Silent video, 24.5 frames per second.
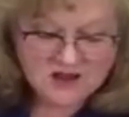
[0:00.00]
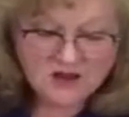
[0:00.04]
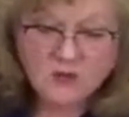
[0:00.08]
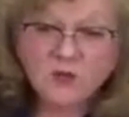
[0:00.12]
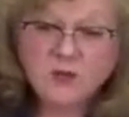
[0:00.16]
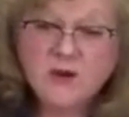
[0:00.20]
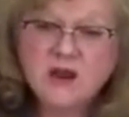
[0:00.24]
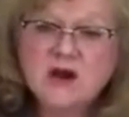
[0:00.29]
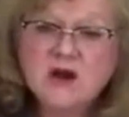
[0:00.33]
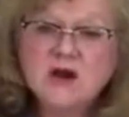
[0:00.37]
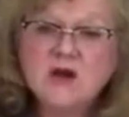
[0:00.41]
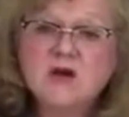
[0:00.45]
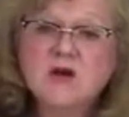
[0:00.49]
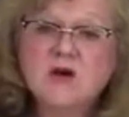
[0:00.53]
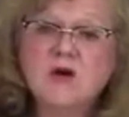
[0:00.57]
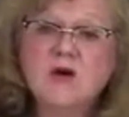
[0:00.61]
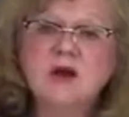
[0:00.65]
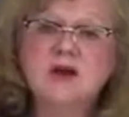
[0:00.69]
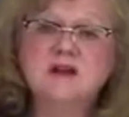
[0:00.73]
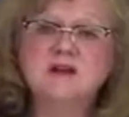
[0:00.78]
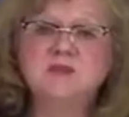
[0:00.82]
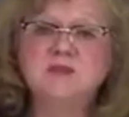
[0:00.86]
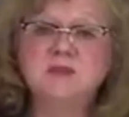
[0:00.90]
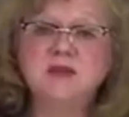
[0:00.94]
We are
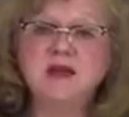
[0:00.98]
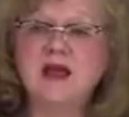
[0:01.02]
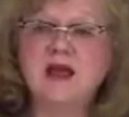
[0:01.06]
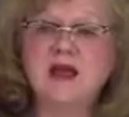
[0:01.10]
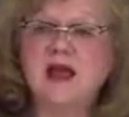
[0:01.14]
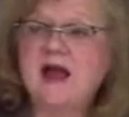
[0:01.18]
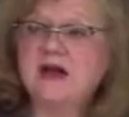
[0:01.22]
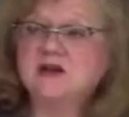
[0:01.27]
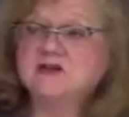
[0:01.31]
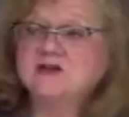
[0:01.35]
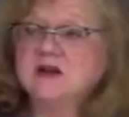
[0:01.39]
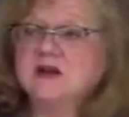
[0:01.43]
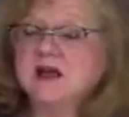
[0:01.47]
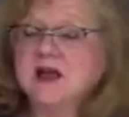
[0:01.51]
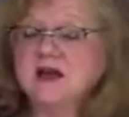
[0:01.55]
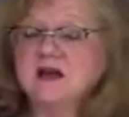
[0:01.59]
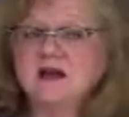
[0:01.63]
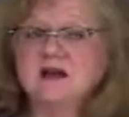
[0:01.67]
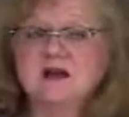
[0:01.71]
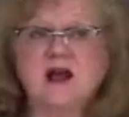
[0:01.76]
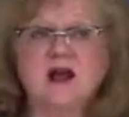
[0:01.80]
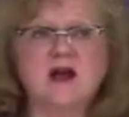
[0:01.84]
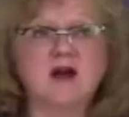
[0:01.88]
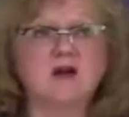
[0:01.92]
going to be, actually, Ken
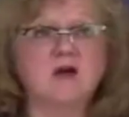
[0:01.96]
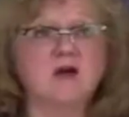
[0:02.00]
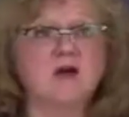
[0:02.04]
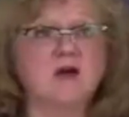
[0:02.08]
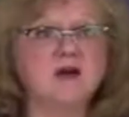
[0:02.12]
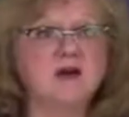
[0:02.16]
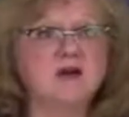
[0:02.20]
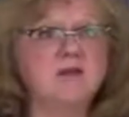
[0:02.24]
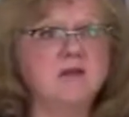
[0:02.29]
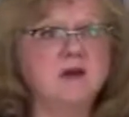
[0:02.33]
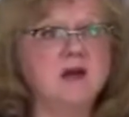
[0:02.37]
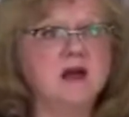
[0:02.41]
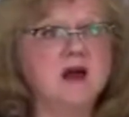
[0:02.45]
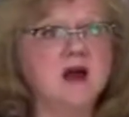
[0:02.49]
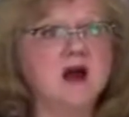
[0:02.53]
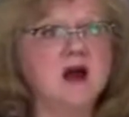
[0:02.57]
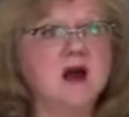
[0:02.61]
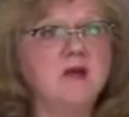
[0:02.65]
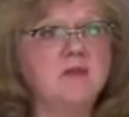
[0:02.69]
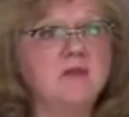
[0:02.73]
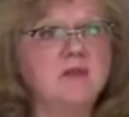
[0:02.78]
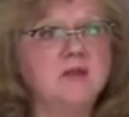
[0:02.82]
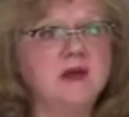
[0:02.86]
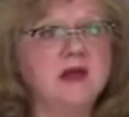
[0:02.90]
and I are going to be
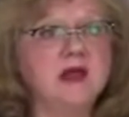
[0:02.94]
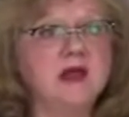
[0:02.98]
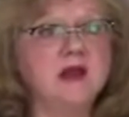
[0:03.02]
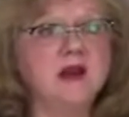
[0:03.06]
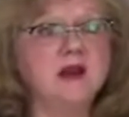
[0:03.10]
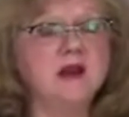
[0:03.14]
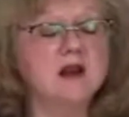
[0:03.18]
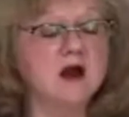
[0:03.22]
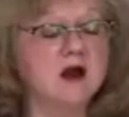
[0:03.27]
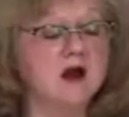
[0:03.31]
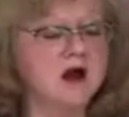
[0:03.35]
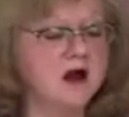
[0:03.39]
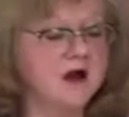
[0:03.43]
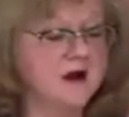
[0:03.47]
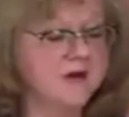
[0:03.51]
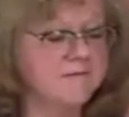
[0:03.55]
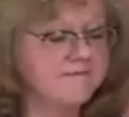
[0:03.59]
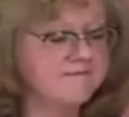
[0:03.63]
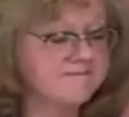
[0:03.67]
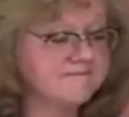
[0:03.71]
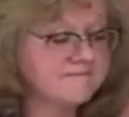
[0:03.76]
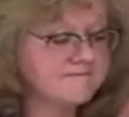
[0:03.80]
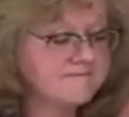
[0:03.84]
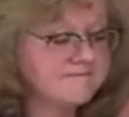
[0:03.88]
up
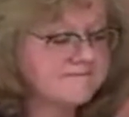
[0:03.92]
in